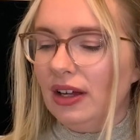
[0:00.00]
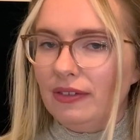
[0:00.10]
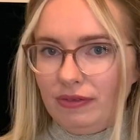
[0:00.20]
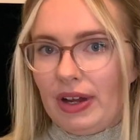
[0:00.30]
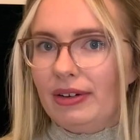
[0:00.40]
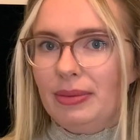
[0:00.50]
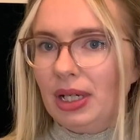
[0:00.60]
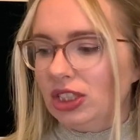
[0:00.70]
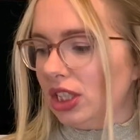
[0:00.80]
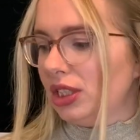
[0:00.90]
very
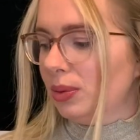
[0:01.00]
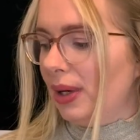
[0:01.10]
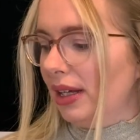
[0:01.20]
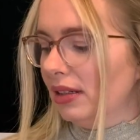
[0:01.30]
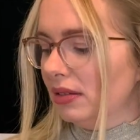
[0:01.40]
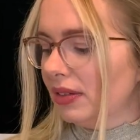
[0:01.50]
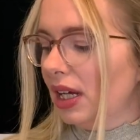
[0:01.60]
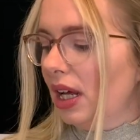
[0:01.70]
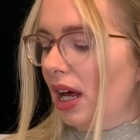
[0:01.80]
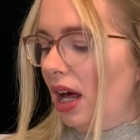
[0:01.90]
much a 12.
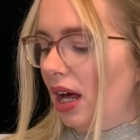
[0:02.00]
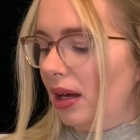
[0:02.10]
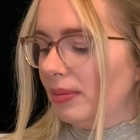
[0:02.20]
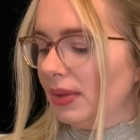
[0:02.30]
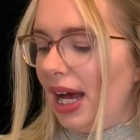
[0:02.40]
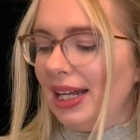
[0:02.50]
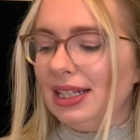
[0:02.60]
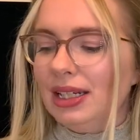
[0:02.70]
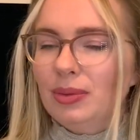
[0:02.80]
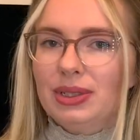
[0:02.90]
And
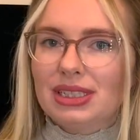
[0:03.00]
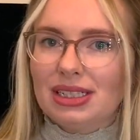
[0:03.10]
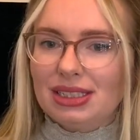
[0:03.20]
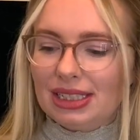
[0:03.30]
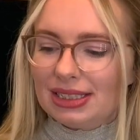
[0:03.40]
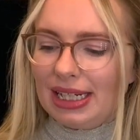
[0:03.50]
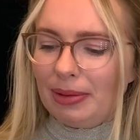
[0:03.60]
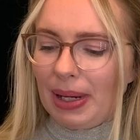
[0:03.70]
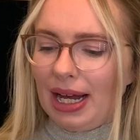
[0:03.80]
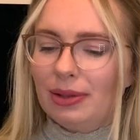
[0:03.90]
it was
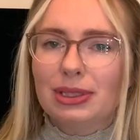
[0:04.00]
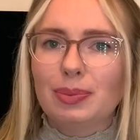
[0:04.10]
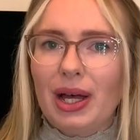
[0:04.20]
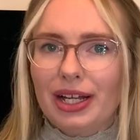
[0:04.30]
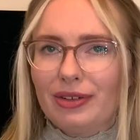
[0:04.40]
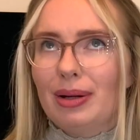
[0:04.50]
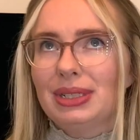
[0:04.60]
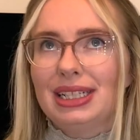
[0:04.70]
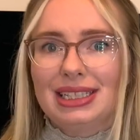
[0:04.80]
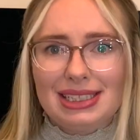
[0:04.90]
£16, but I grabbed
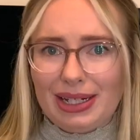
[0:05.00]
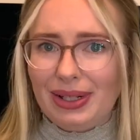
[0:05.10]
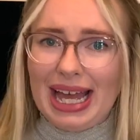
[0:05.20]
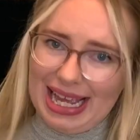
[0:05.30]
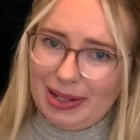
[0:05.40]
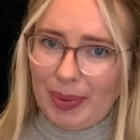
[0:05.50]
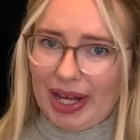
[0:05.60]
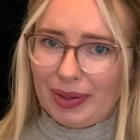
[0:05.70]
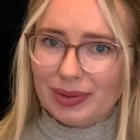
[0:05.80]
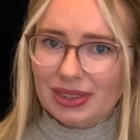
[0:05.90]
it in the sale at
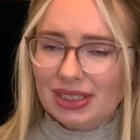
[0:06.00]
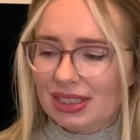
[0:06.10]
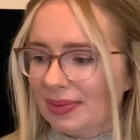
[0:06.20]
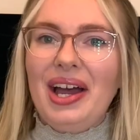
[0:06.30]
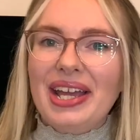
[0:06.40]
£8.